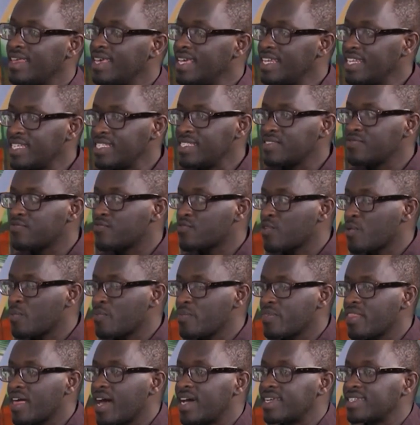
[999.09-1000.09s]
it is
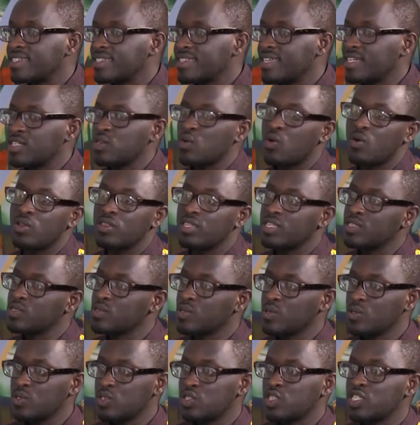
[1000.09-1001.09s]
from that that all the
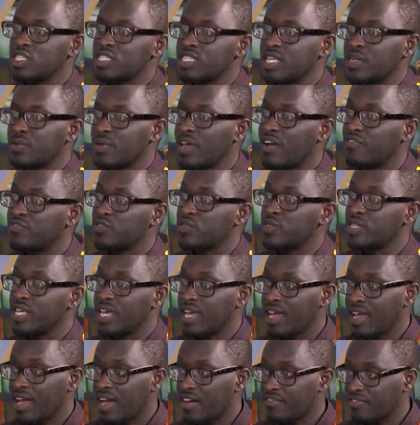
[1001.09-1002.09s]
solutions that we have
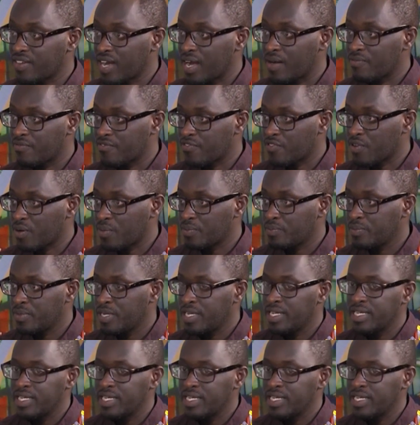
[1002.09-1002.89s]
today have come from.